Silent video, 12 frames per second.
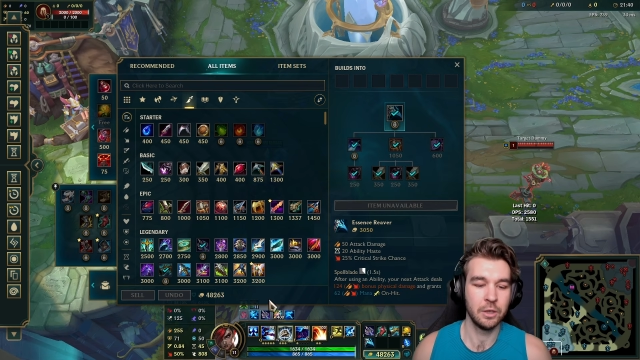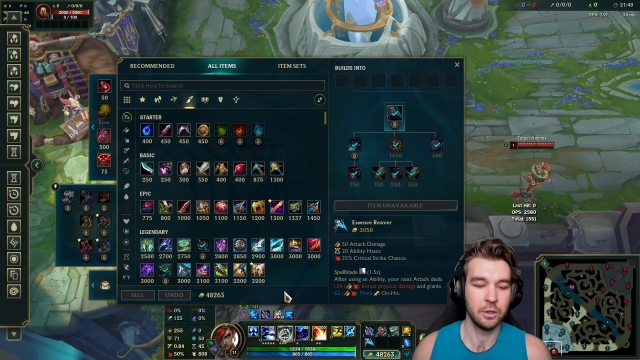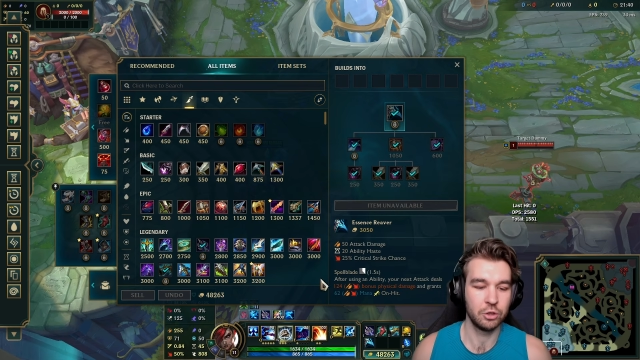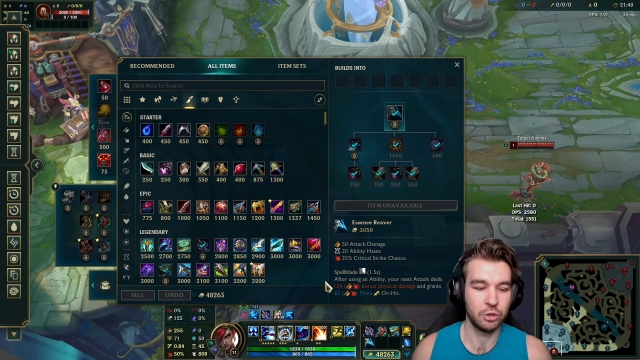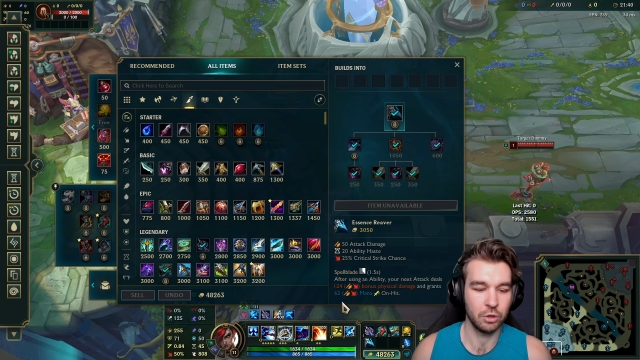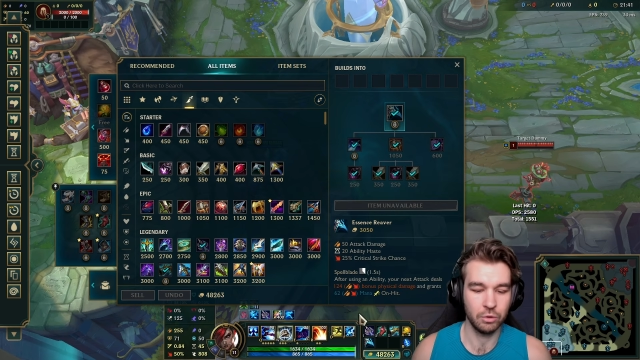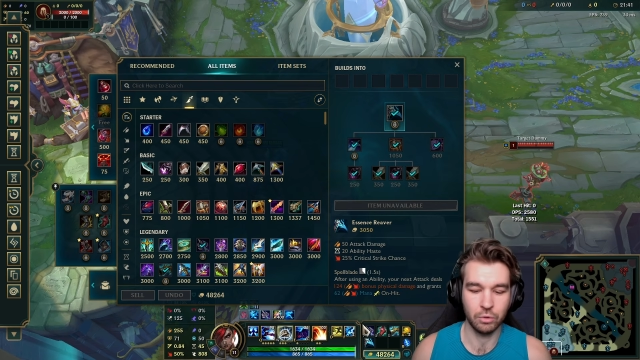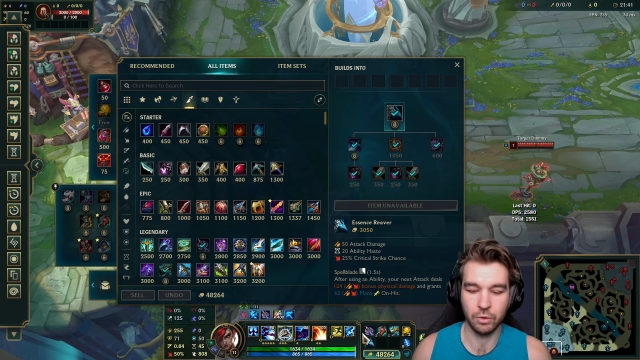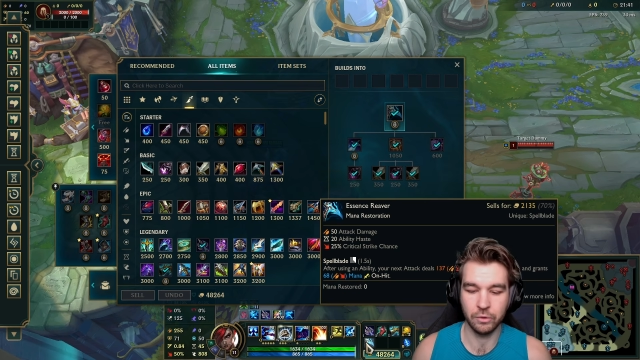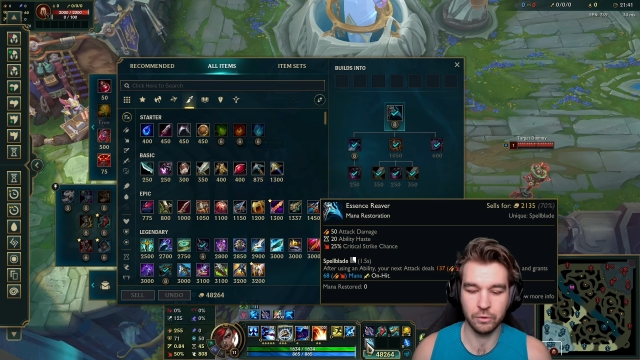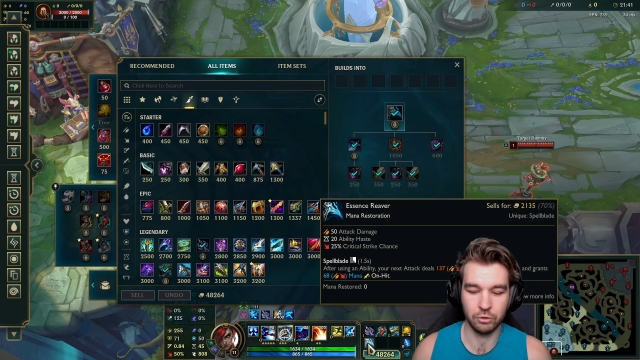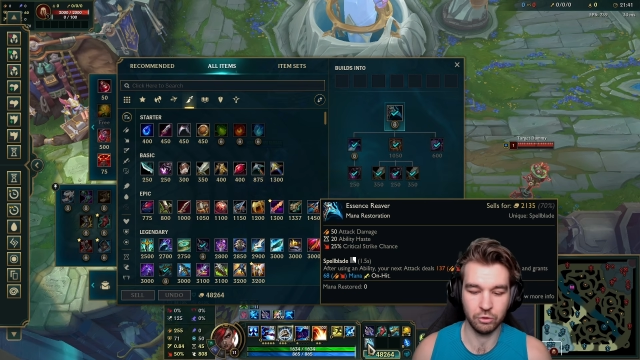chunk
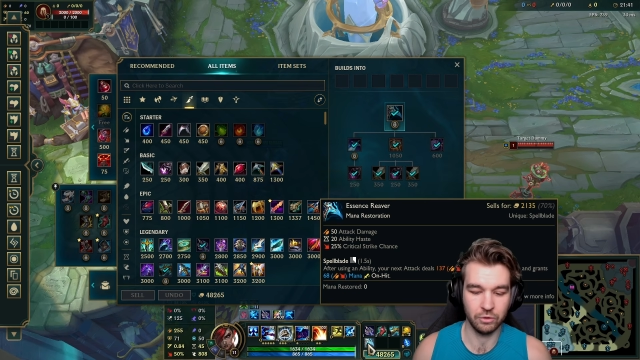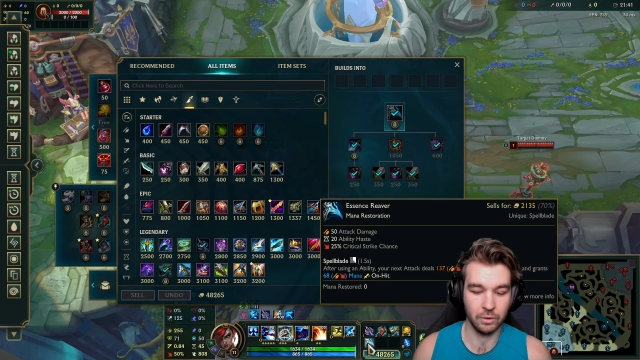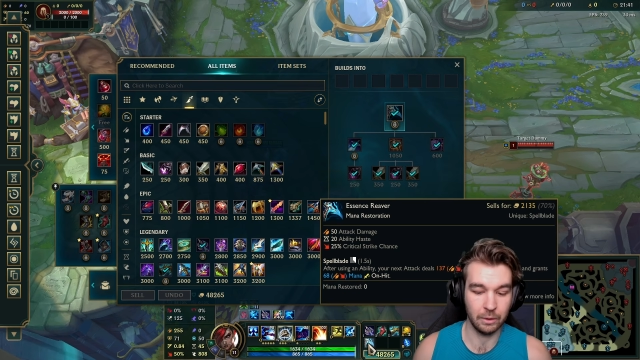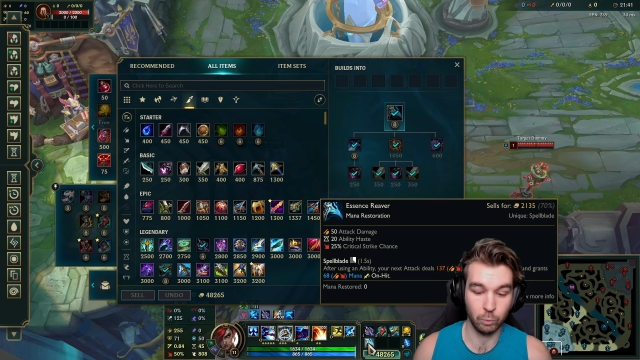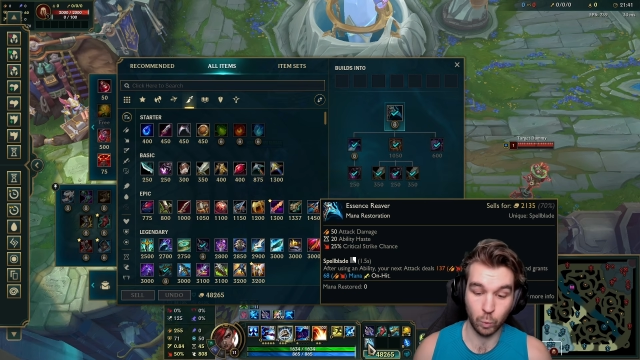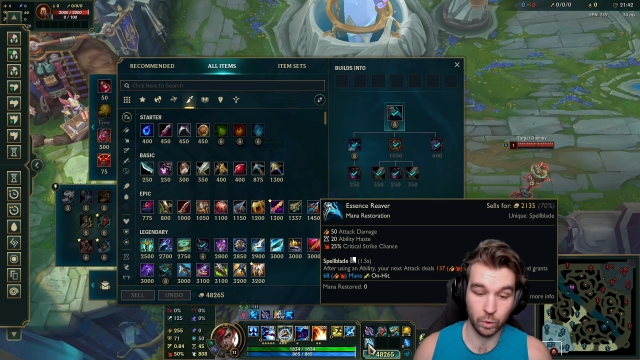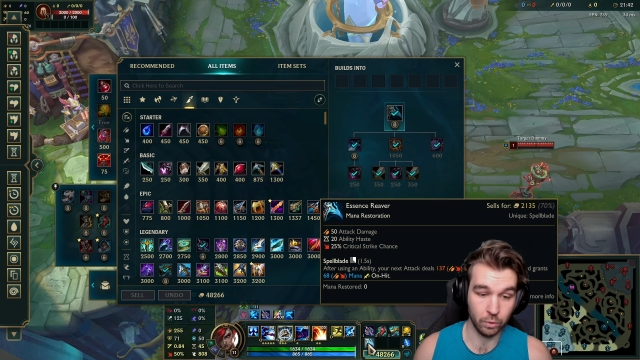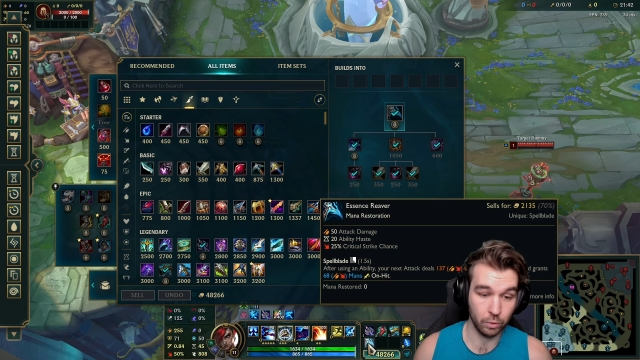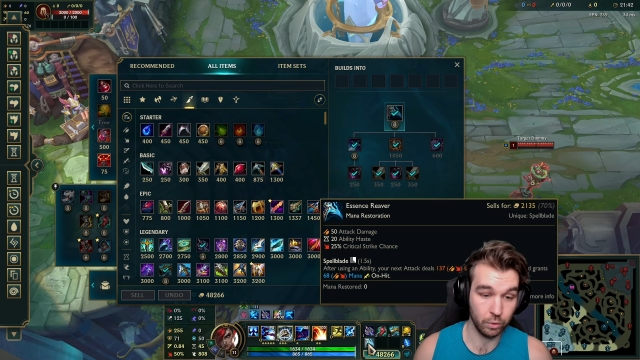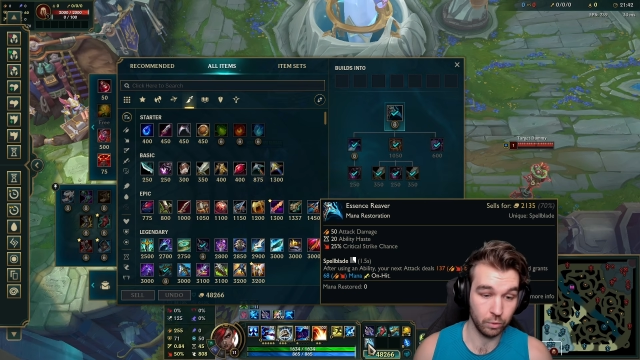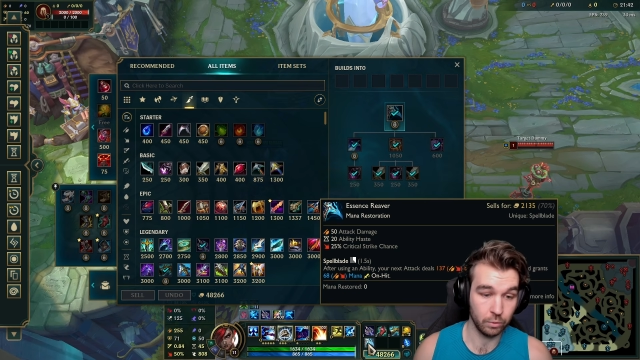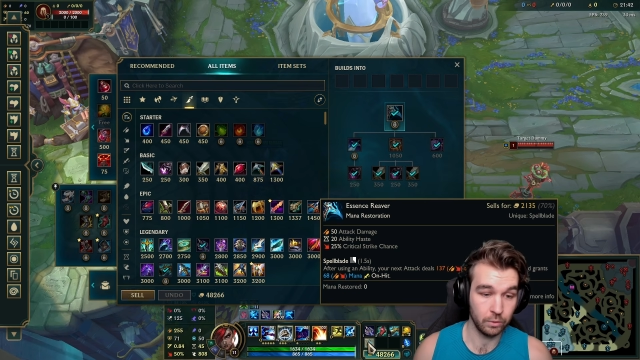on just that one
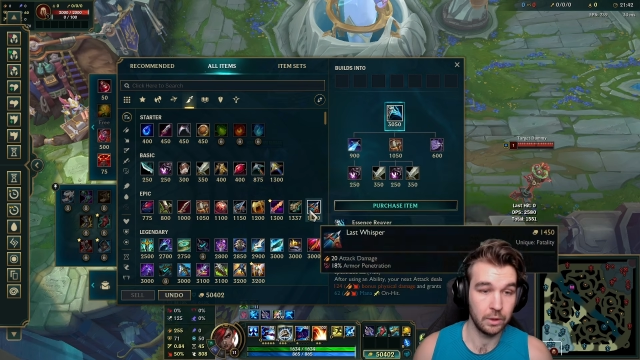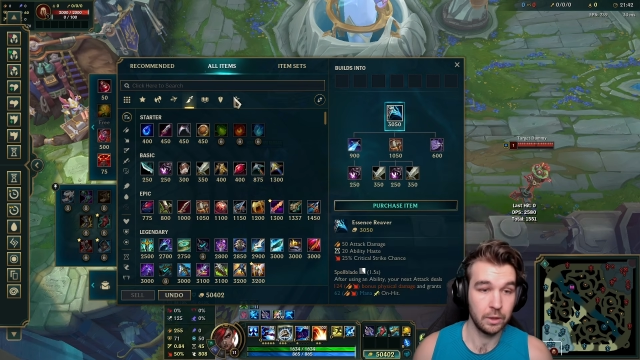auto.